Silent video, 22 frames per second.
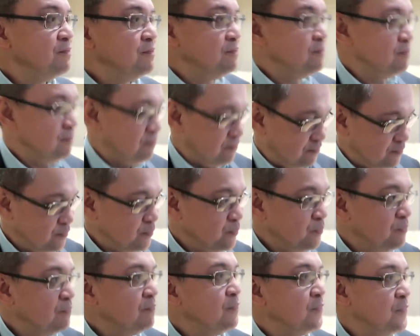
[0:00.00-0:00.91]
it won't affect the
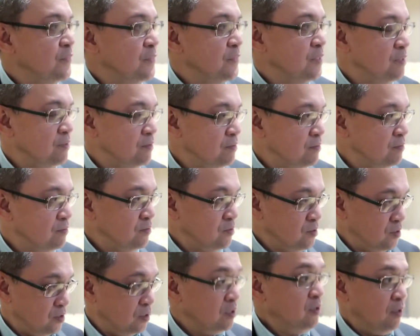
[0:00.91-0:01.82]
Shakeys, it won't affect the
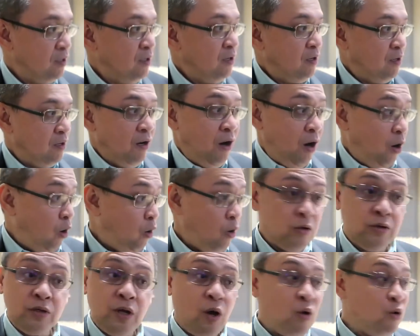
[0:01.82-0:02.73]
Puregold still
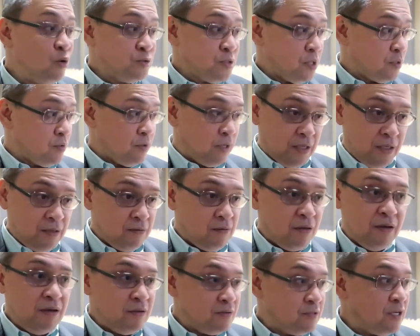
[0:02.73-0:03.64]
on the
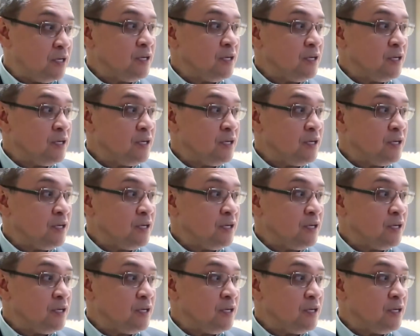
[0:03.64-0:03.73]
contrary